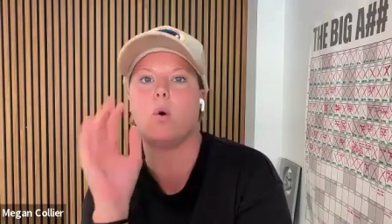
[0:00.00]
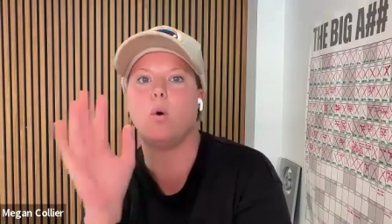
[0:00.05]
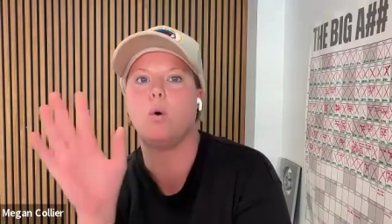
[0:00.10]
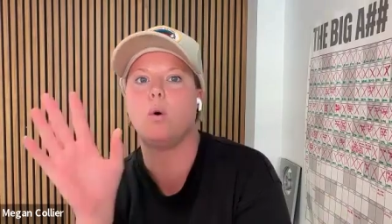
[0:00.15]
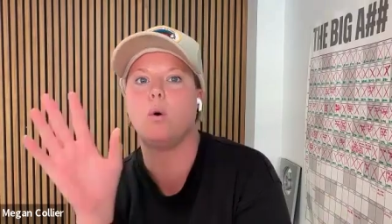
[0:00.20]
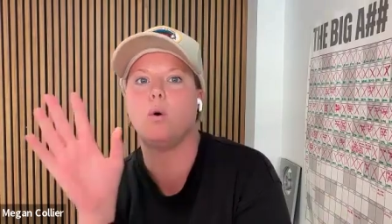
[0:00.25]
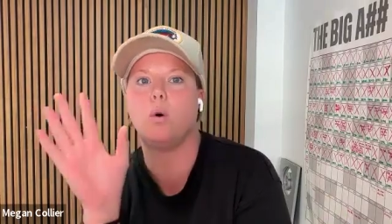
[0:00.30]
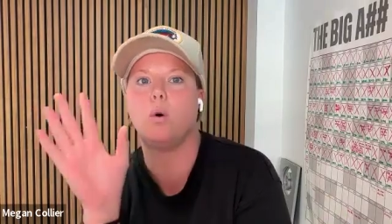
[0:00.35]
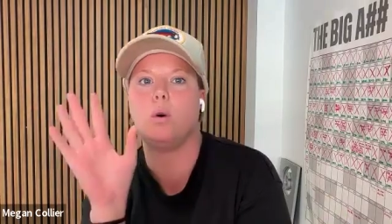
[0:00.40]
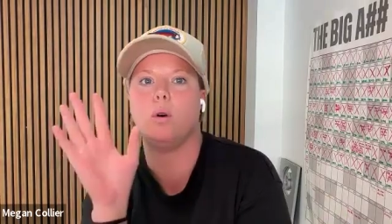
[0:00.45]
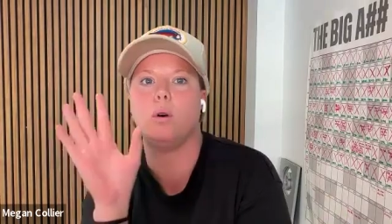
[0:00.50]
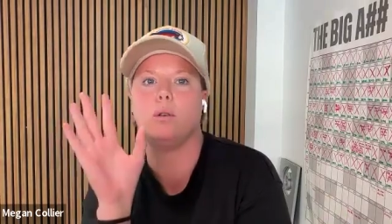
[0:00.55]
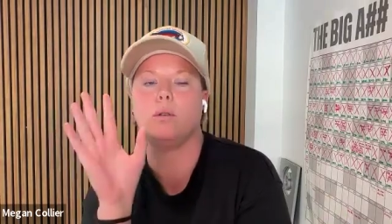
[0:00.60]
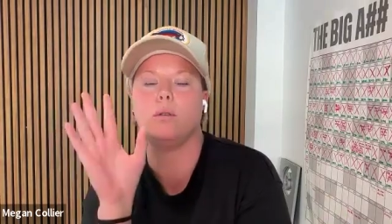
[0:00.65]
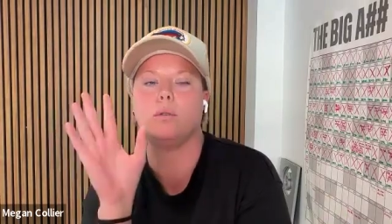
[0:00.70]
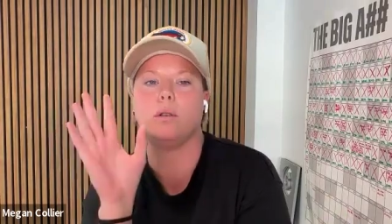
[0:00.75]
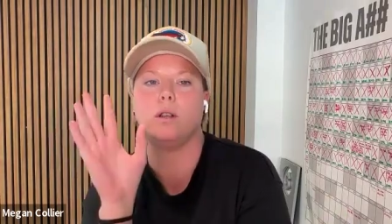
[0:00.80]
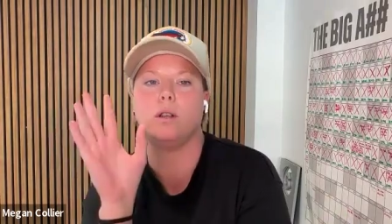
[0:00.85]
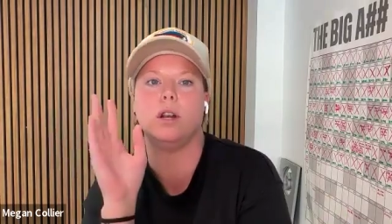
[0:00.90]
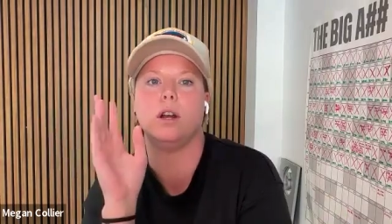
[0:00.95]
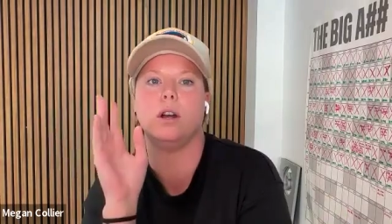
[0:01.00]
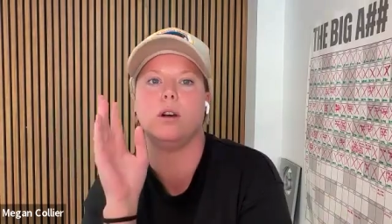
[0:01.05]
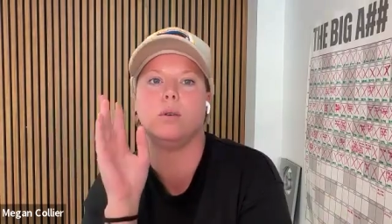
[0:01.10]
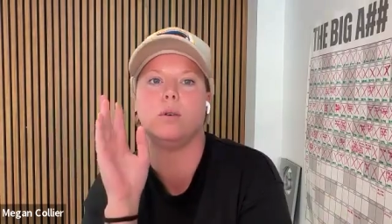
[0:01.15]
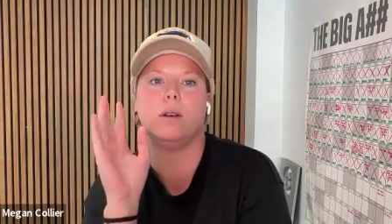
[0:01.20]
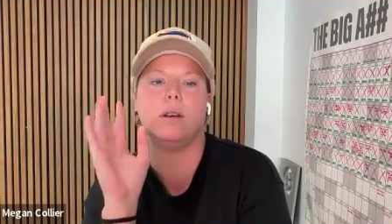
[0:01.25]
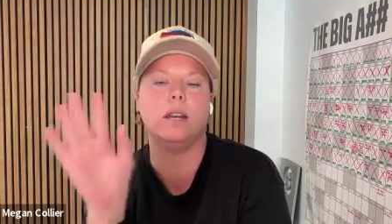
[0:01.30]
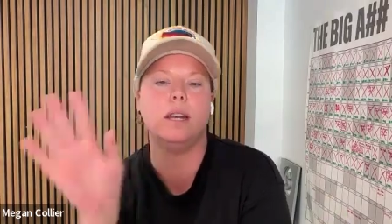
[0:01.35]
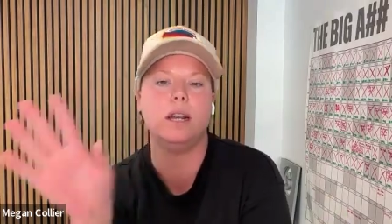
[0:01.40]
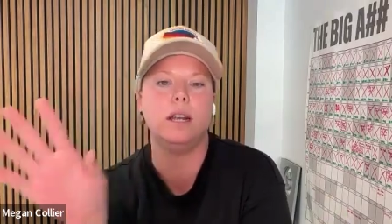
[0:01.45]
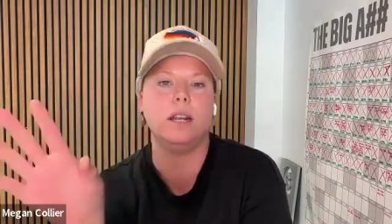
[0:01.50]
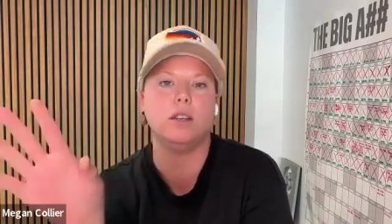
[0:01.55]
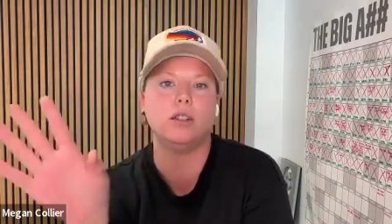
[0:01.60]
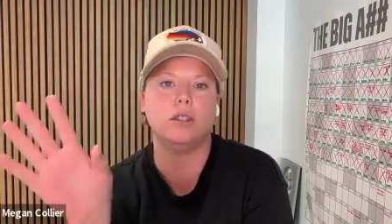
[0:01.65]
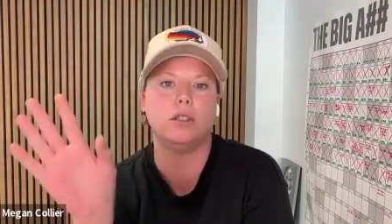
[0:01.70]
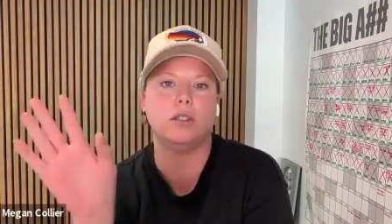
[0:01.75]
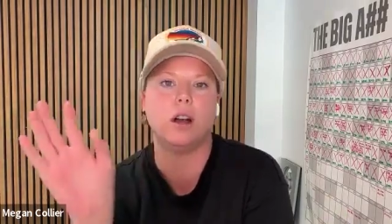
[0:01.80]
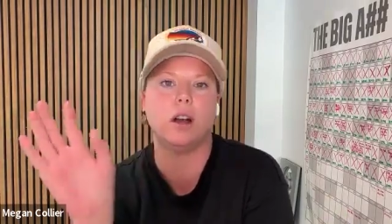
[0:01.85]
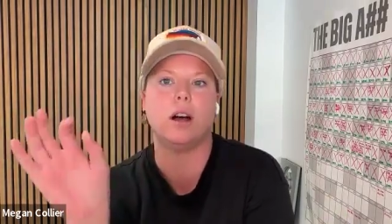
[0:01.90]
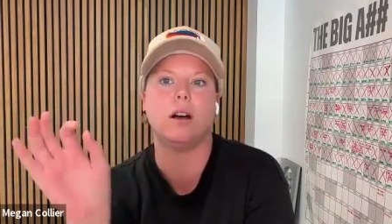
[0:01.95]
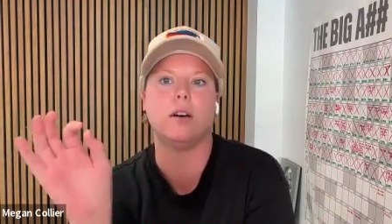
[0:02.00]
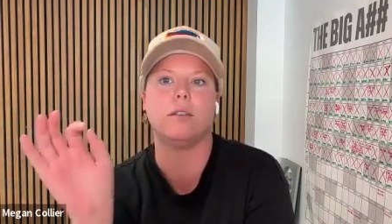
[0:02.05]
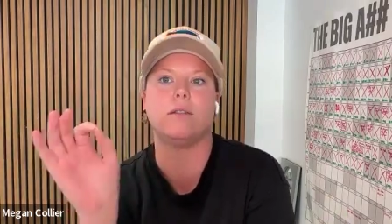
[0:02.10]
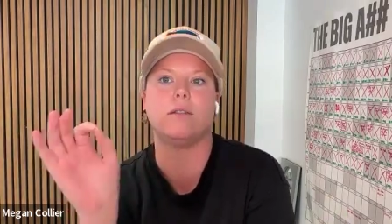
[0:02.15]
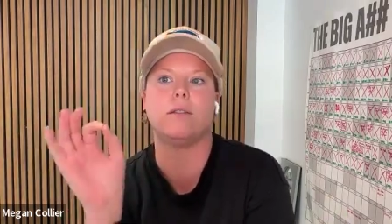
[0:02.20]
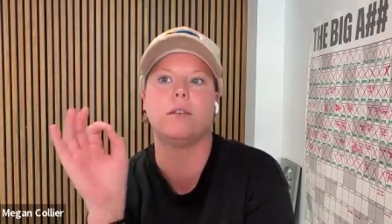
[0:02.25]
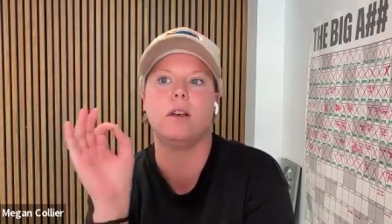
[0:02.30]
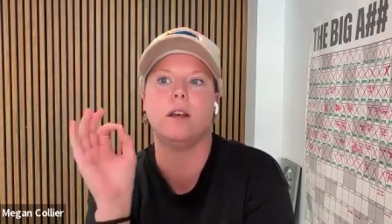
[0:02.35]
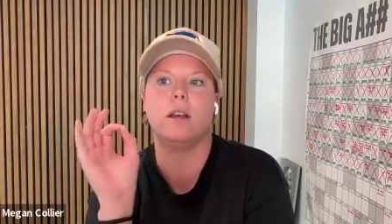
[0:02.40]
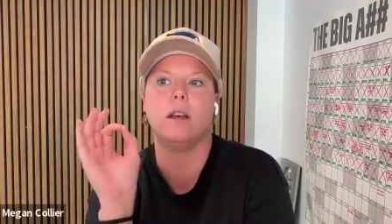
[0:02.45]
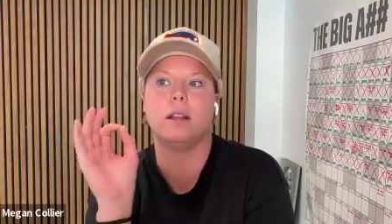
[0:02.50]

whole, niche is off